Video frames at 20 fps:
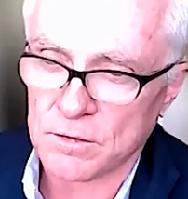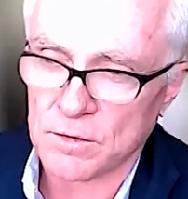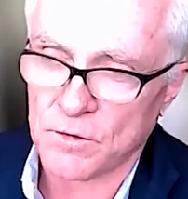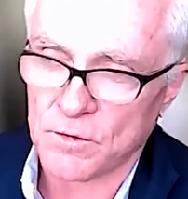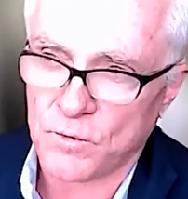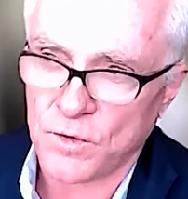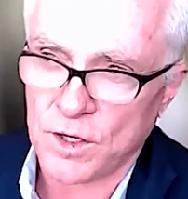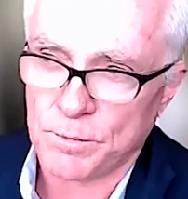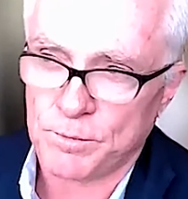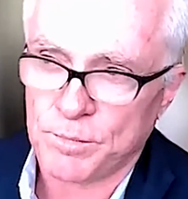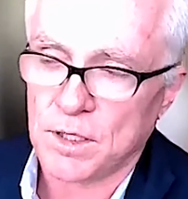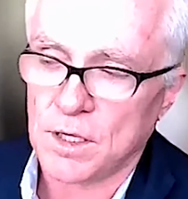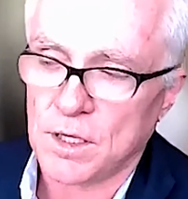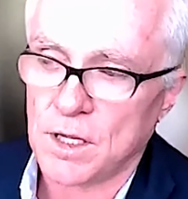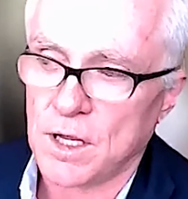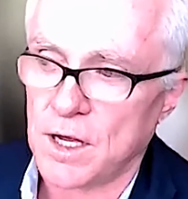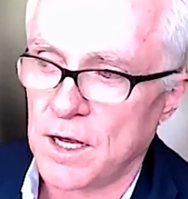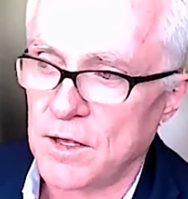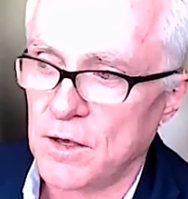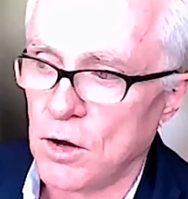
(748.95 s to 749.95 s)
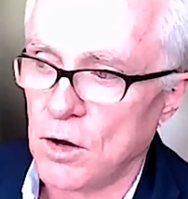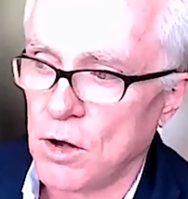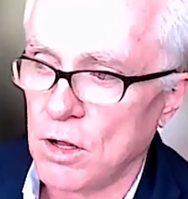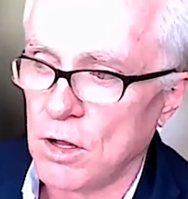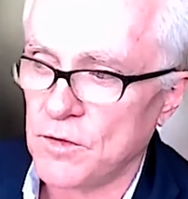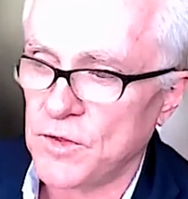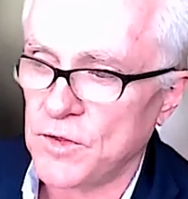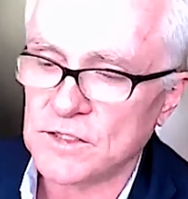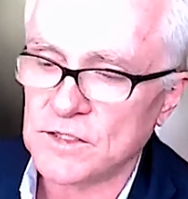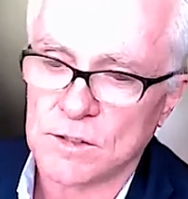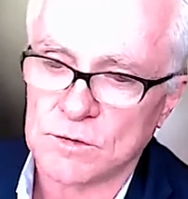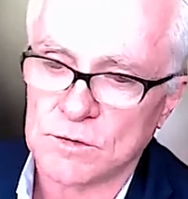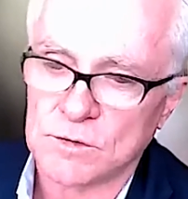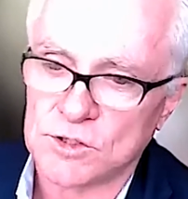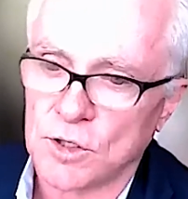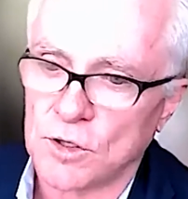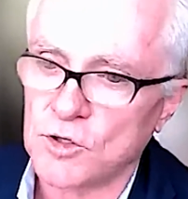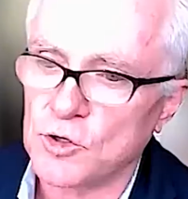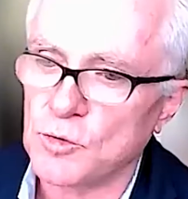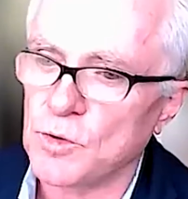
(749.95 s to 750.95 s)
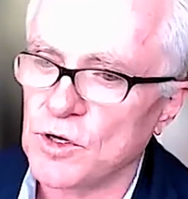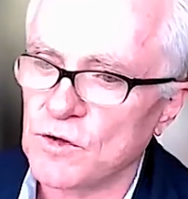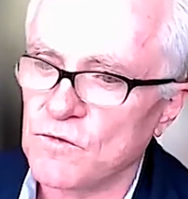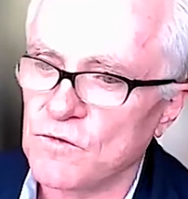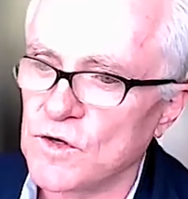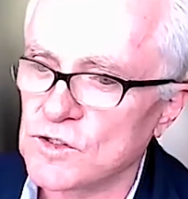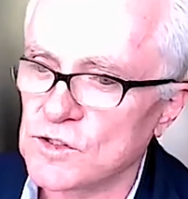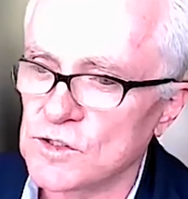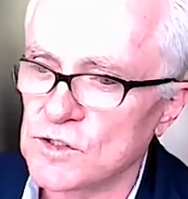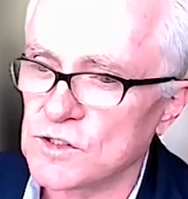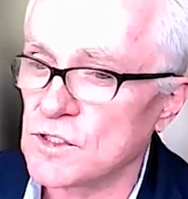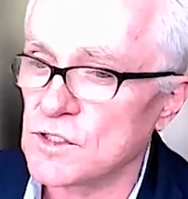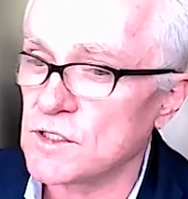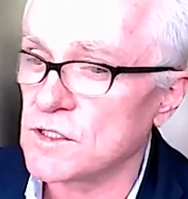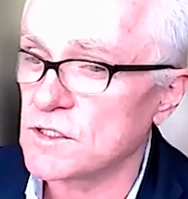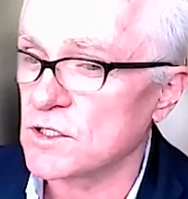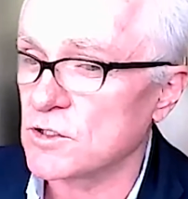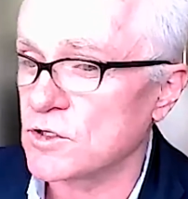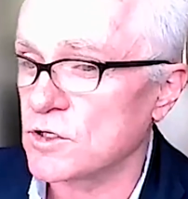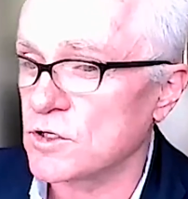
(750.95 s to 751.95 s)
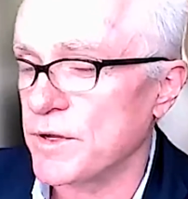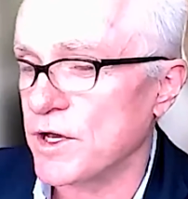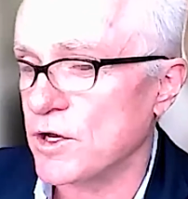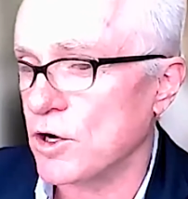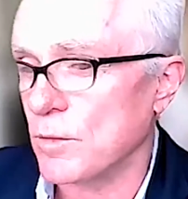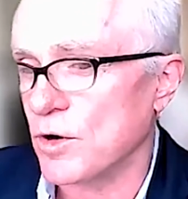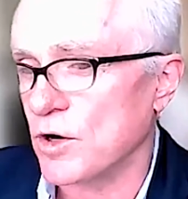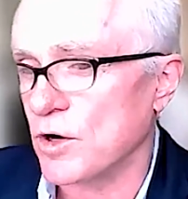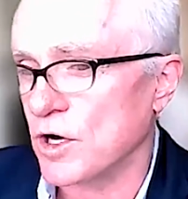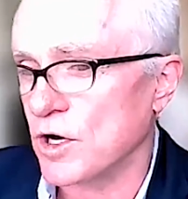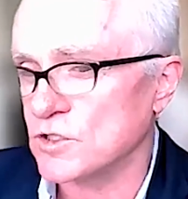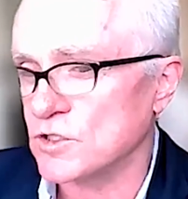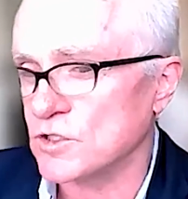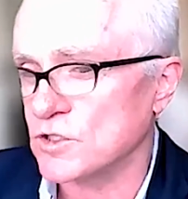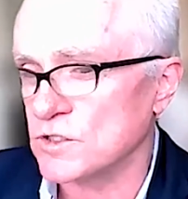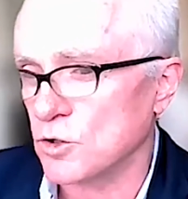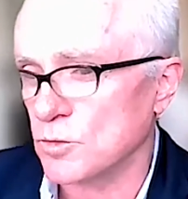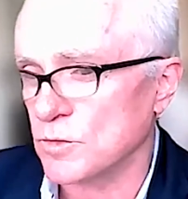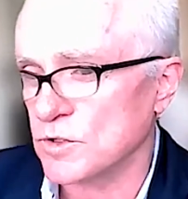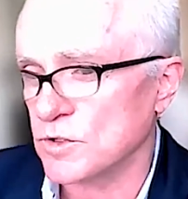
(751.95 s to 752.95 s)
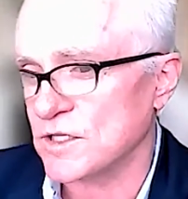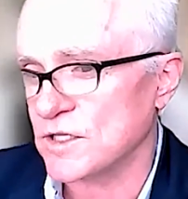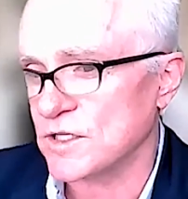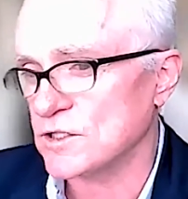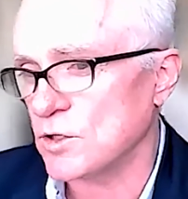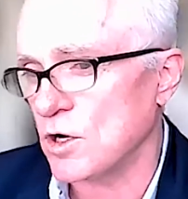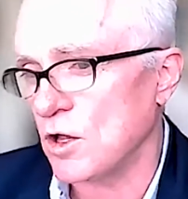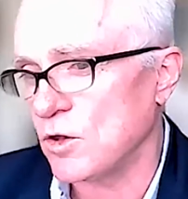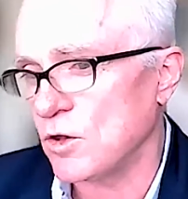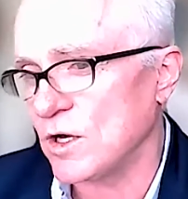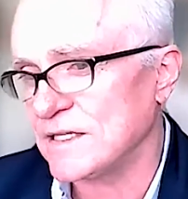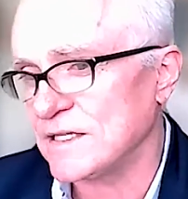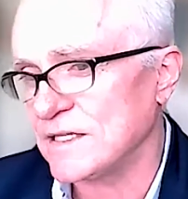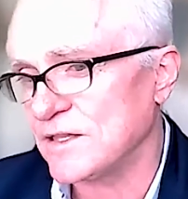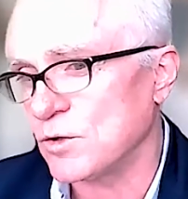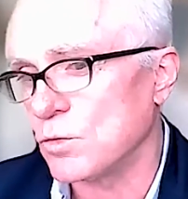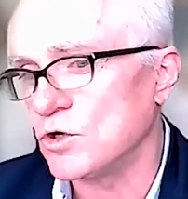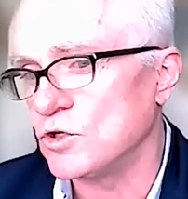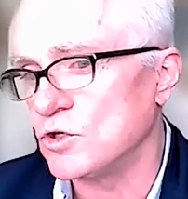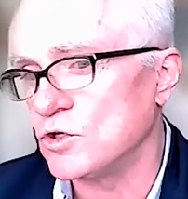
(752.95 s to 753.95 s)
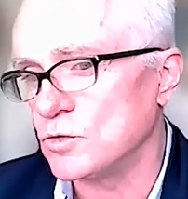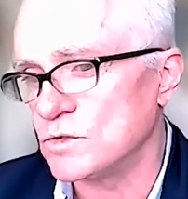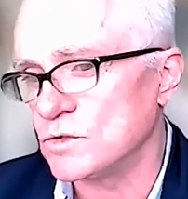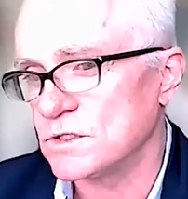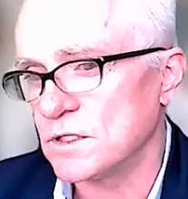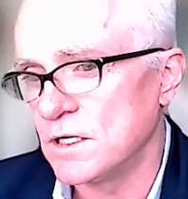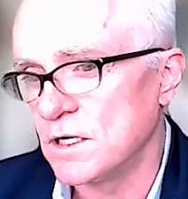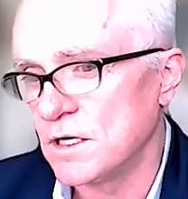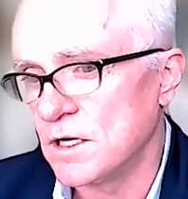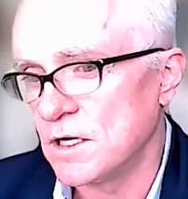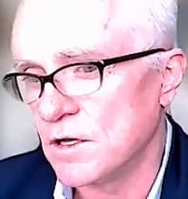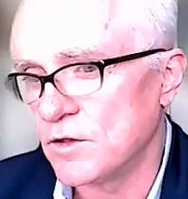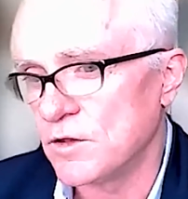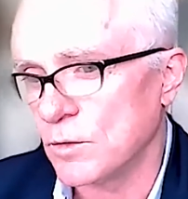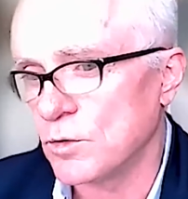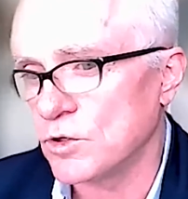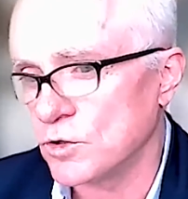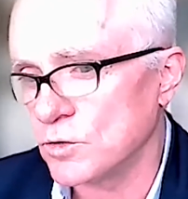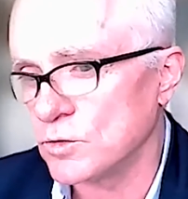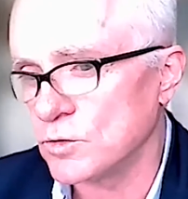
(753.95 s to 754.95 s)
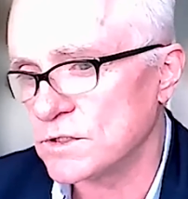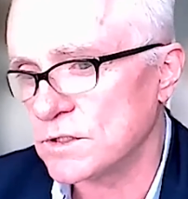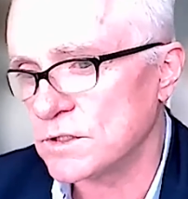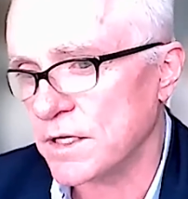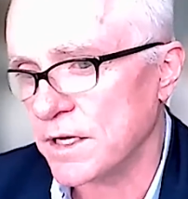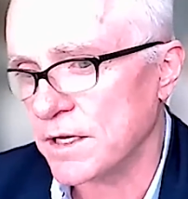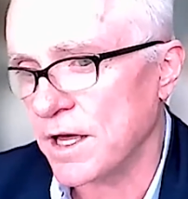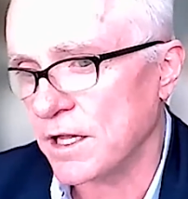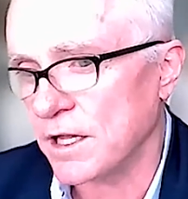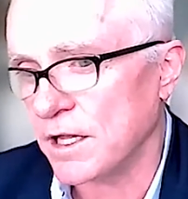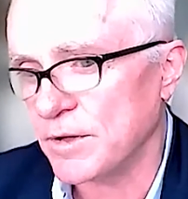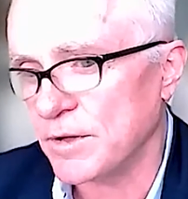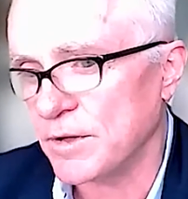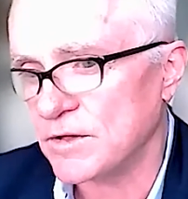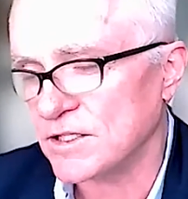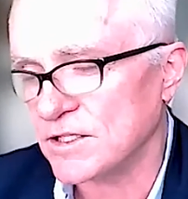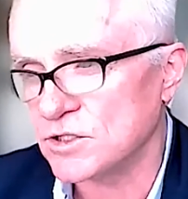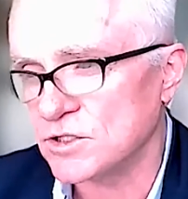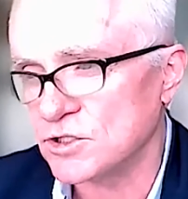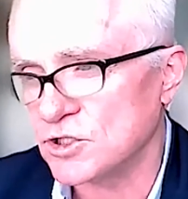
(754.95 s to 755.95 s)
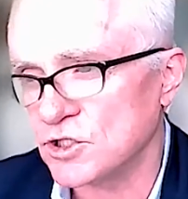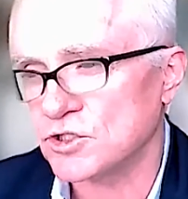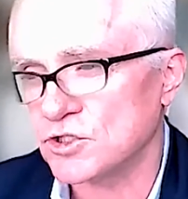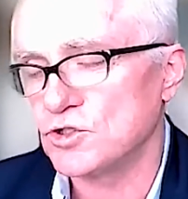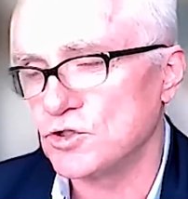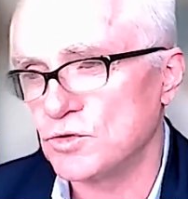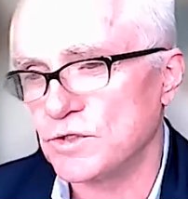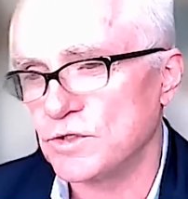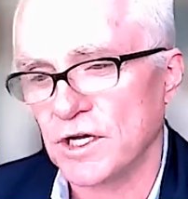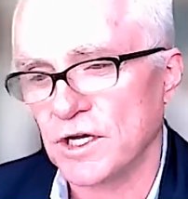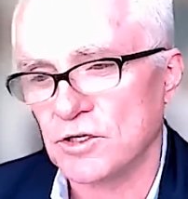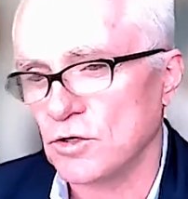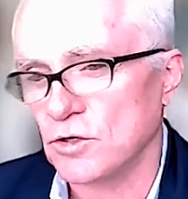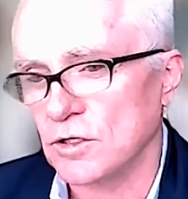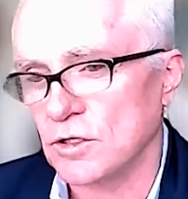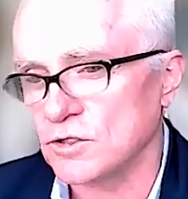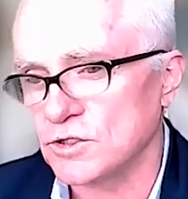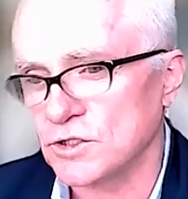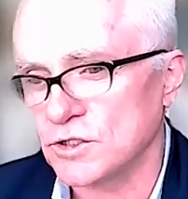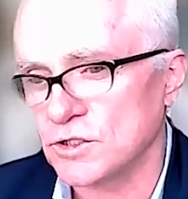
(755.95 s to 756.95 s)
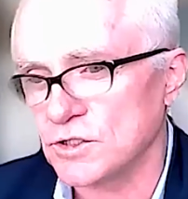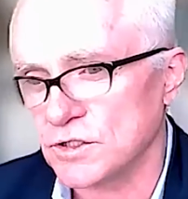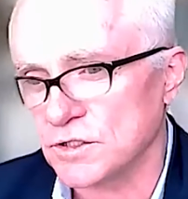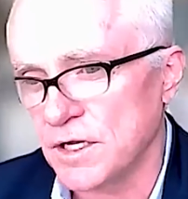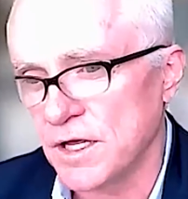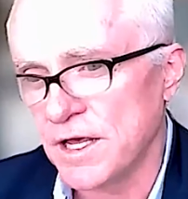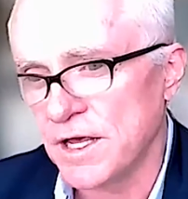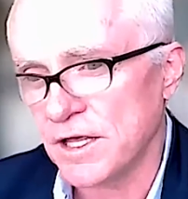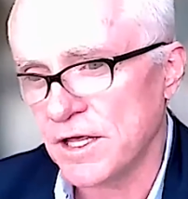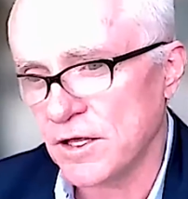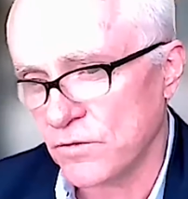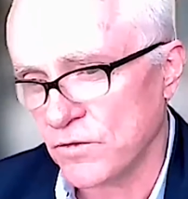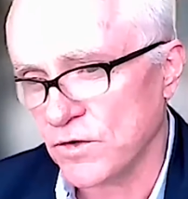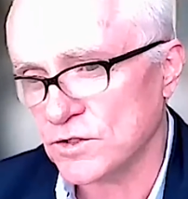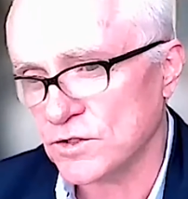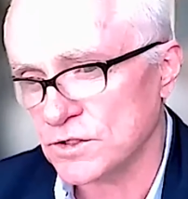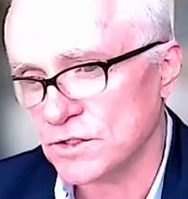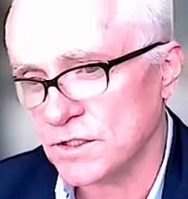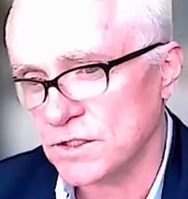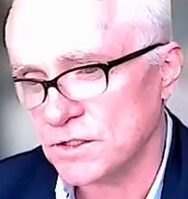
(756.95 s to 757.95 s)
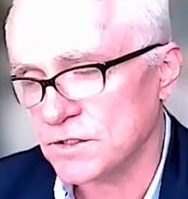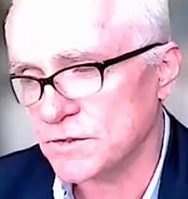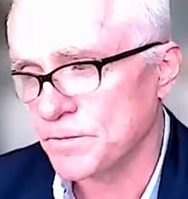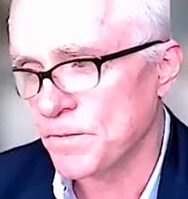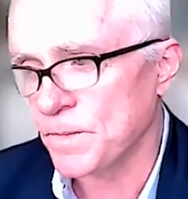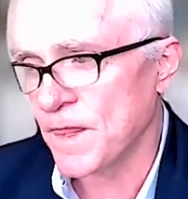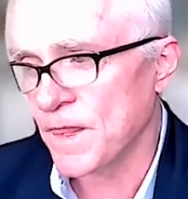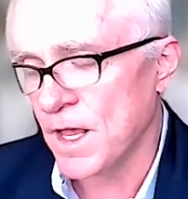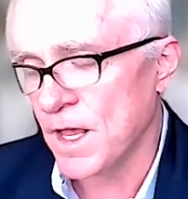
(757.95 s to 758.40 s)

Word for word: If we apply all the things I was talking to you about efficiencies that could make our production zero emissions, that's called the reduce, the reduce element. That's just new technologies and efficiencies.